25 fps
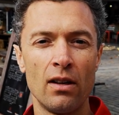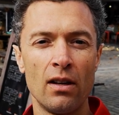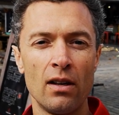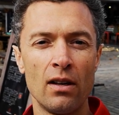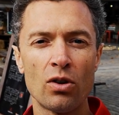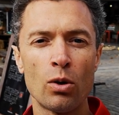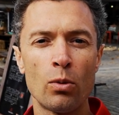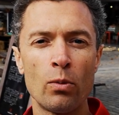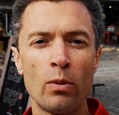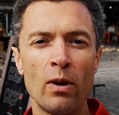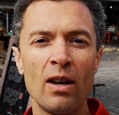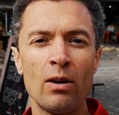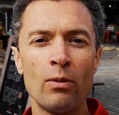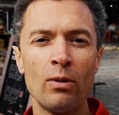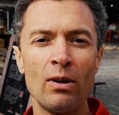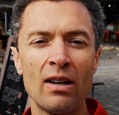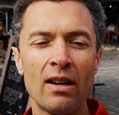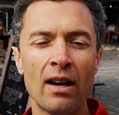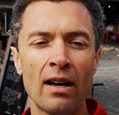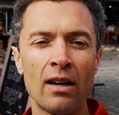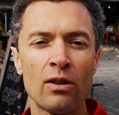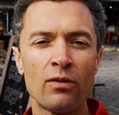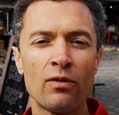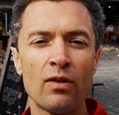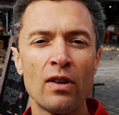So here we
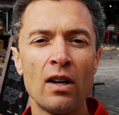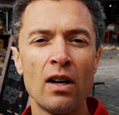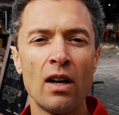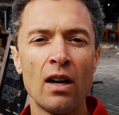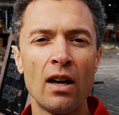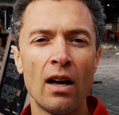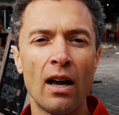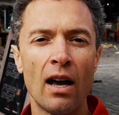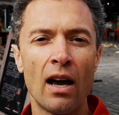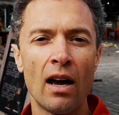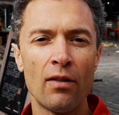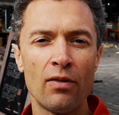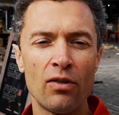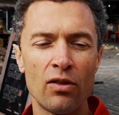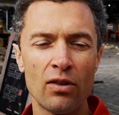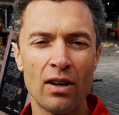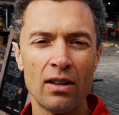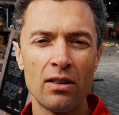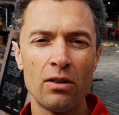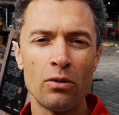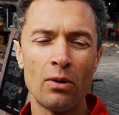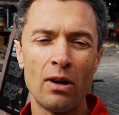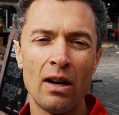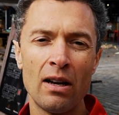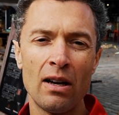kind of have to
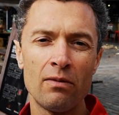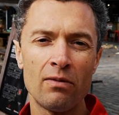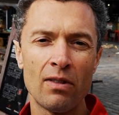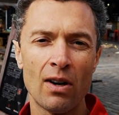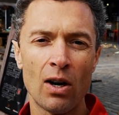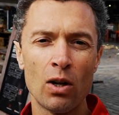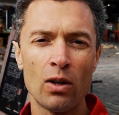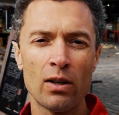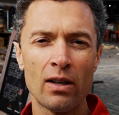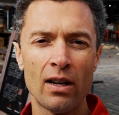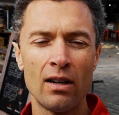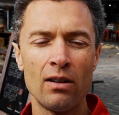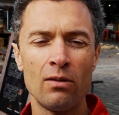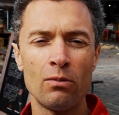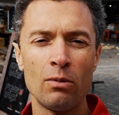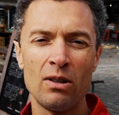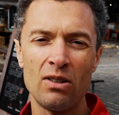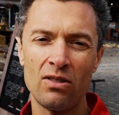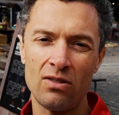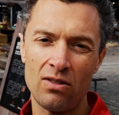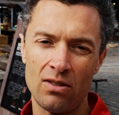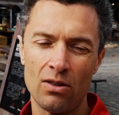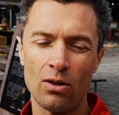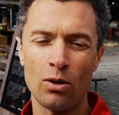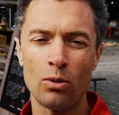get the right vowel again,
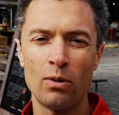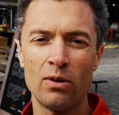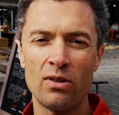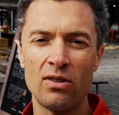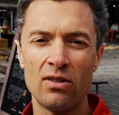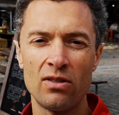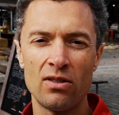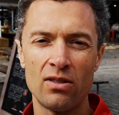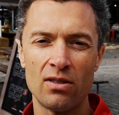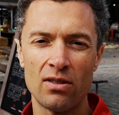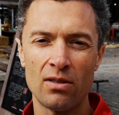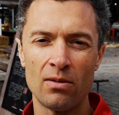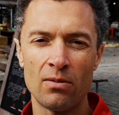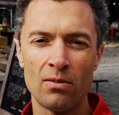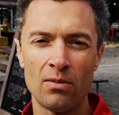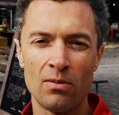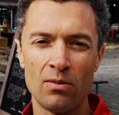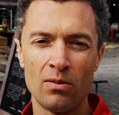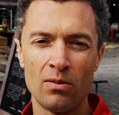which always is